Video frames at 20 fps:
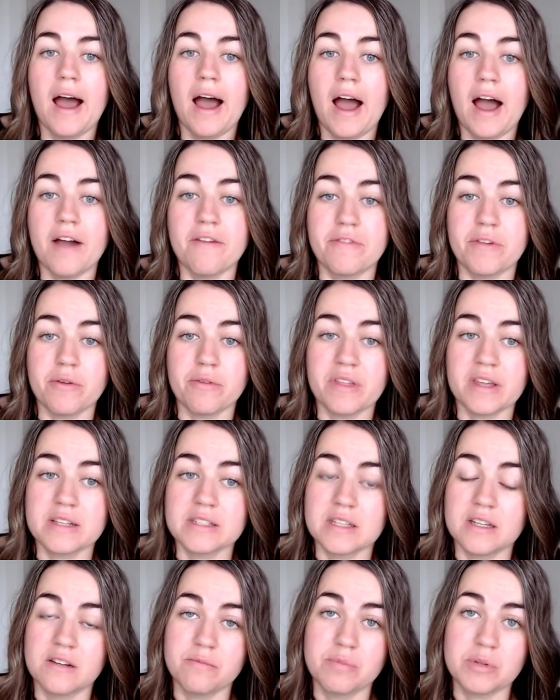A few things
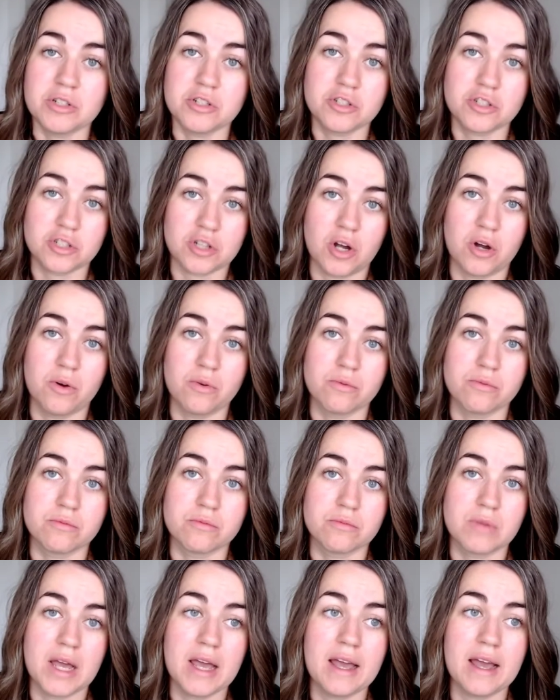that have been
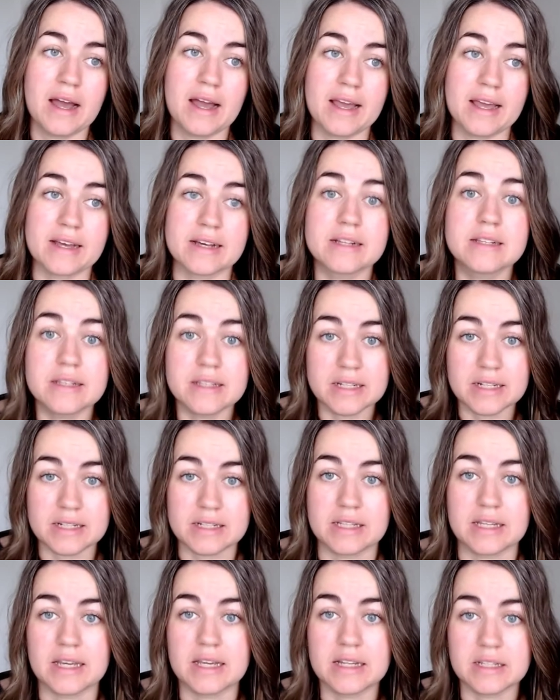shown
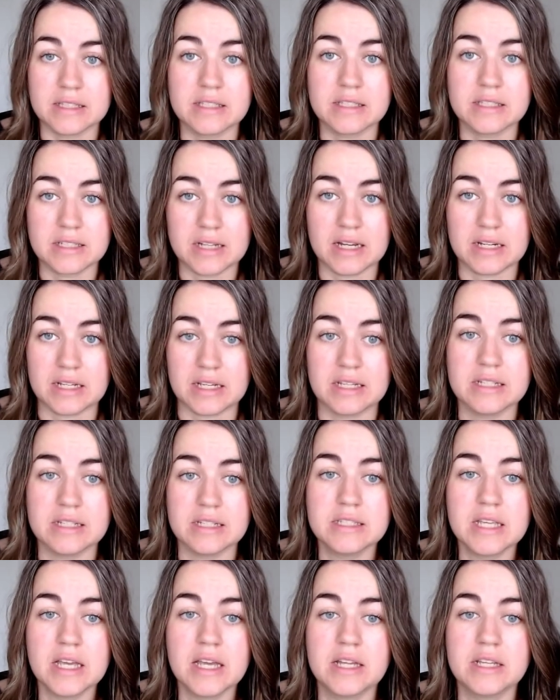clinically in
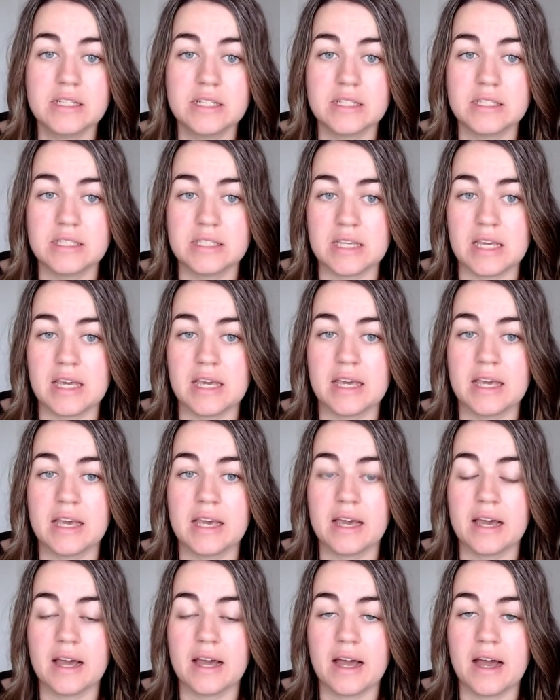studies to
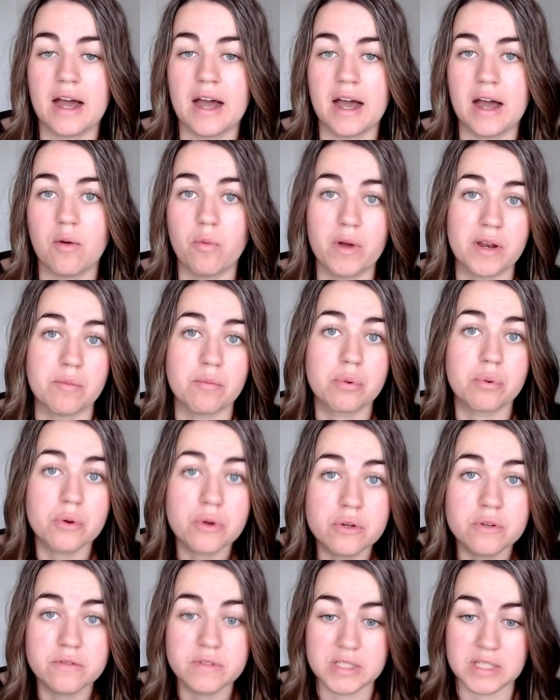see what
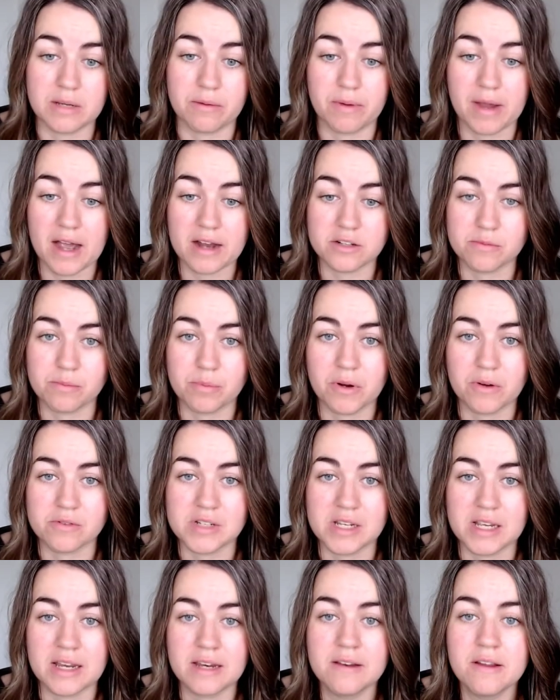improves C-reactive
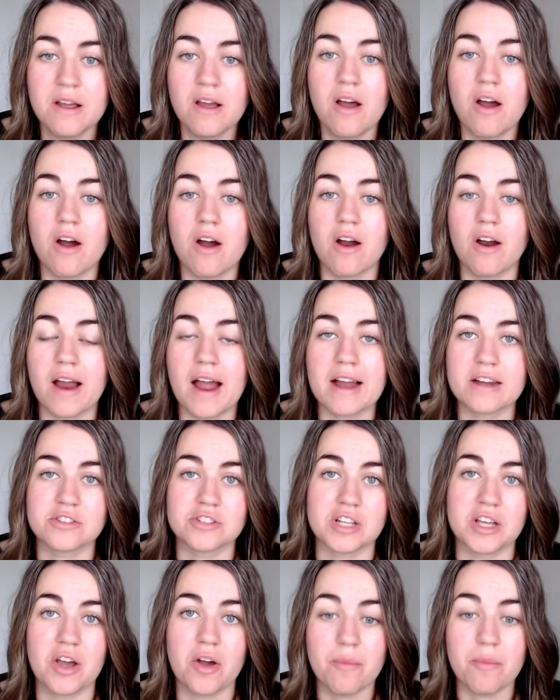protein are
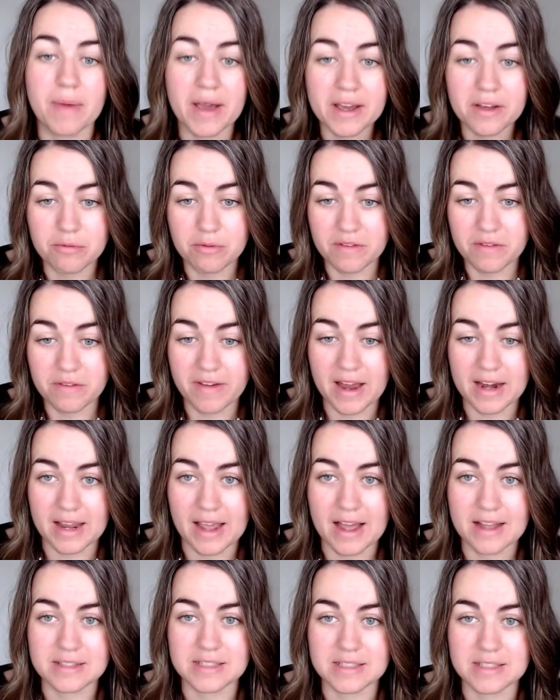actually omega-3 fatty
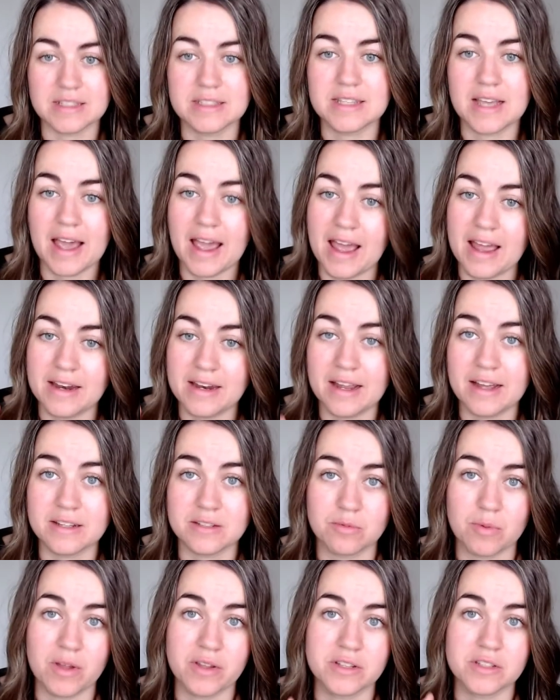acids and as
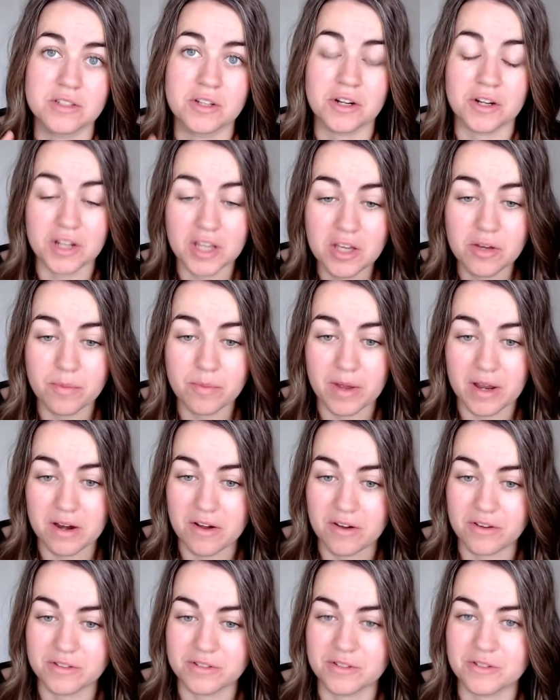well as curcumin,
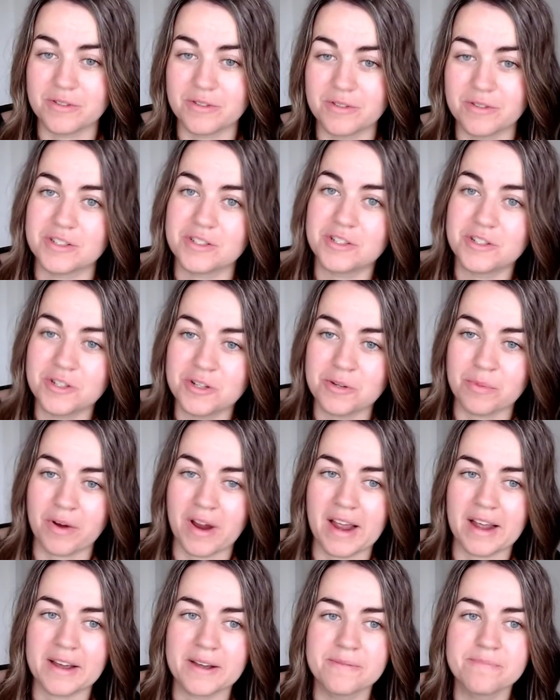also known as
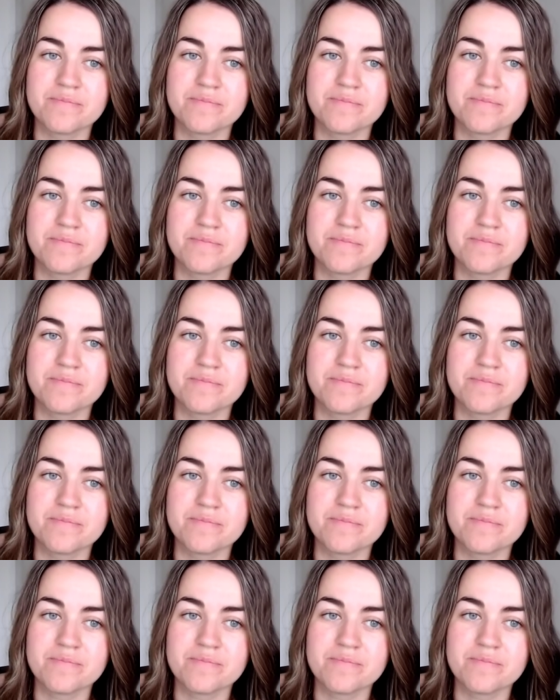turmeric.